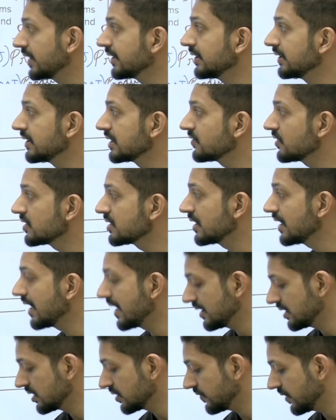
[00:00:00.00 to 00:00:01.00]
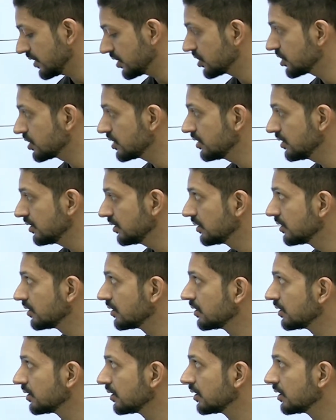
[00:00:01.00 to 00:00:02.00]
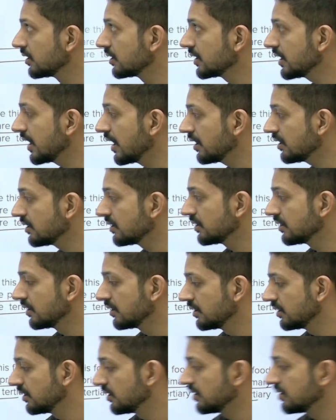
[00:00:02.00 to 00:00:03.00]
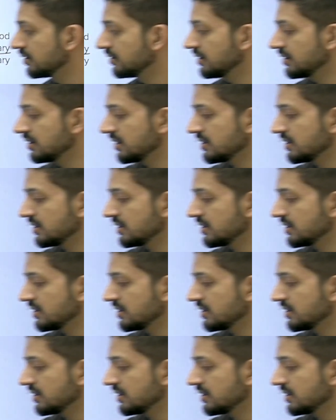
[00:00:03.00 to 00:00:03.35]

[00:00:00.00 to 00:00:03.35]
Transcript: think this was the last question. Yeah. This is